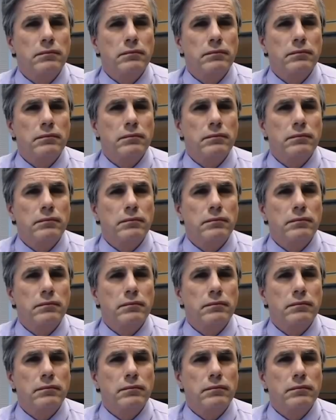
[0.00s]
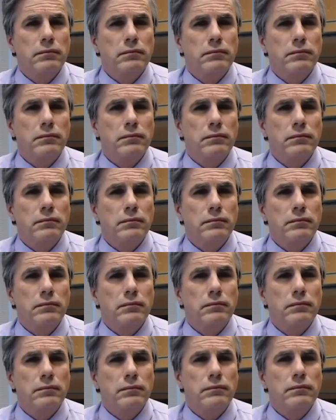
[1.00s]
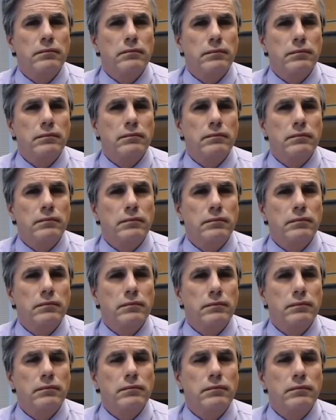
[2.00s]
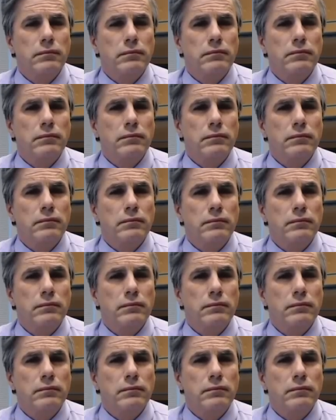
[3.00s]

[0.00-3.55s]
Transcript: This person isn't speaking.